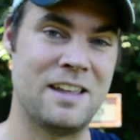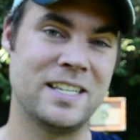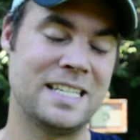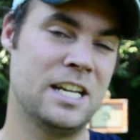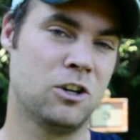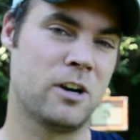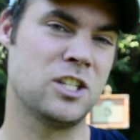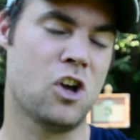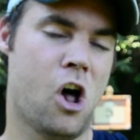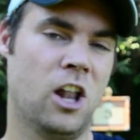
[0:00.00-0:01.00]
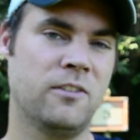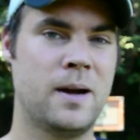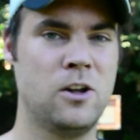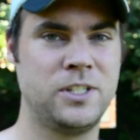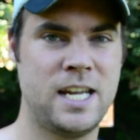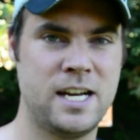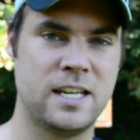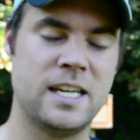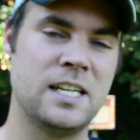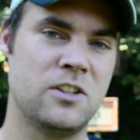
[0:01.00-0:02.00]
and this integrates all of my old
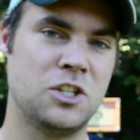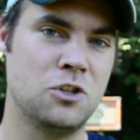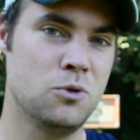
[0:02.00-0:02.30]
data into this